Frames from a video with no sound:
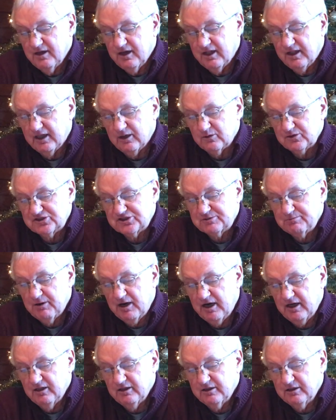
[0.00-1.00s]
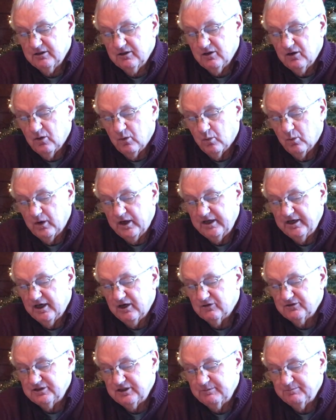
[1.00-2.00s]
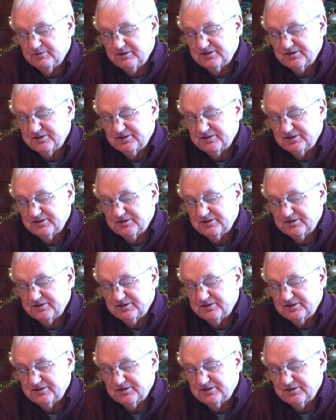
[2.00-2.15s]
and I was smiling way down deep